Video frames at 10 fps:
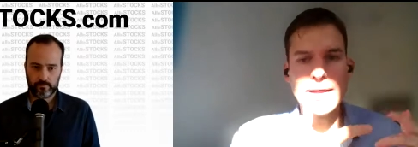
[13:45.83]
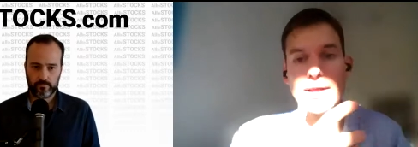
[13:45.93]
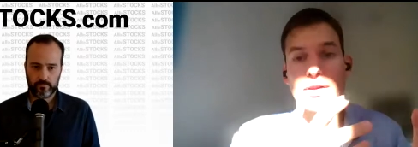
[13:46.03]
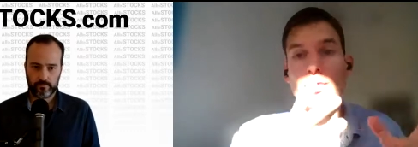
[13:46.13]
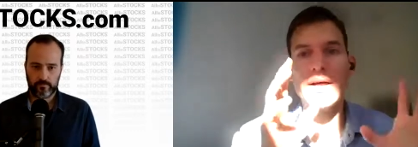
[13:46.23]

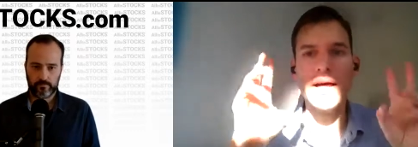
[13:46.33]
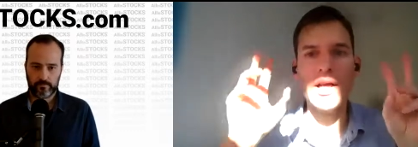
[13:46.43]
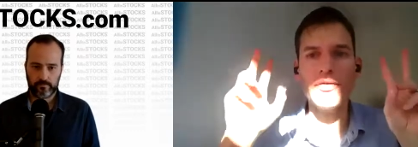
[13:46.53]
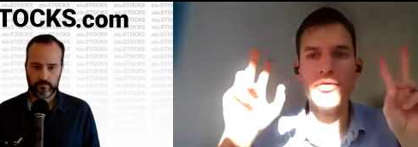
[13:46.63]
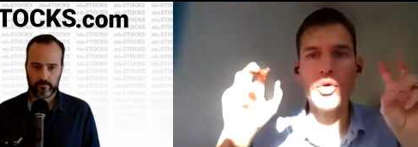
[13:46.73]
Speaker 1: into a
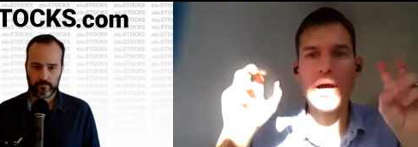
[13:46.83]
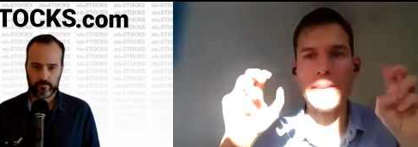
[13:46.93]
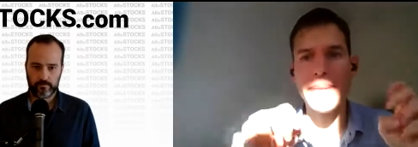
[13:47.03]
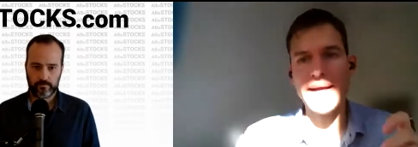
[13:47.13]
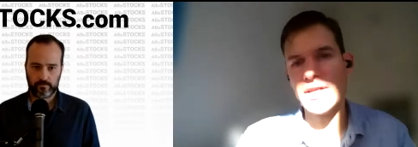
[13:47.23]
kind of
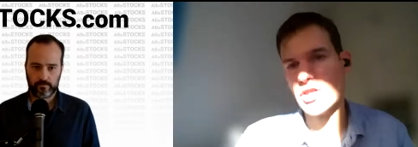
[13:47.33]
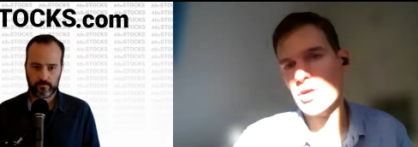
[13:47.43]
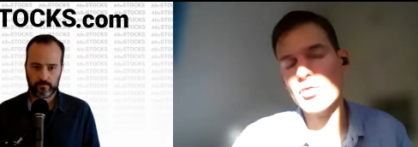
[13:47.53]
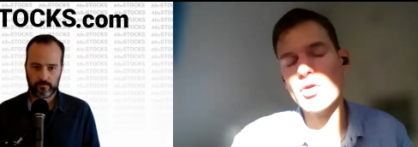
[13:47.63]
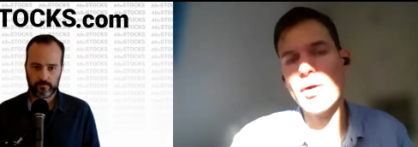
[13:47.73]
capex
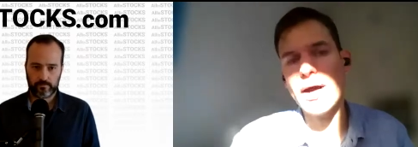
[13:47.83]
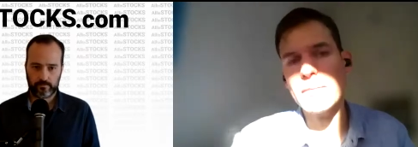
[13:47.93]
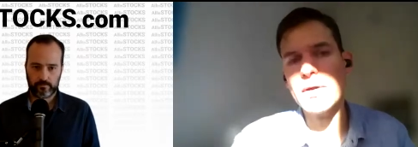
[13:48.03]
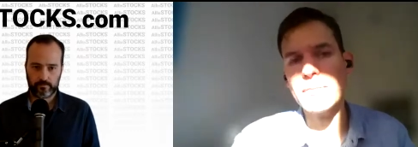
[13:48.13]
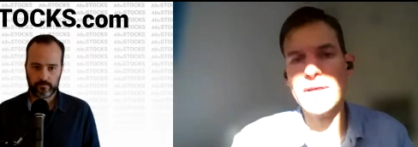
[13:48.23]

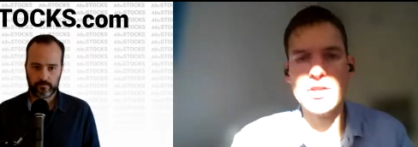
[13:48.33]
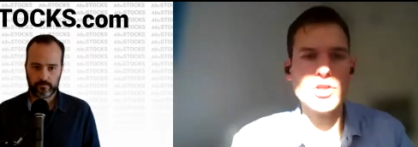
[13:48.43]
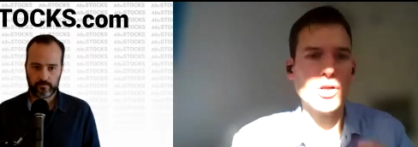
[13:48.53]
requirement because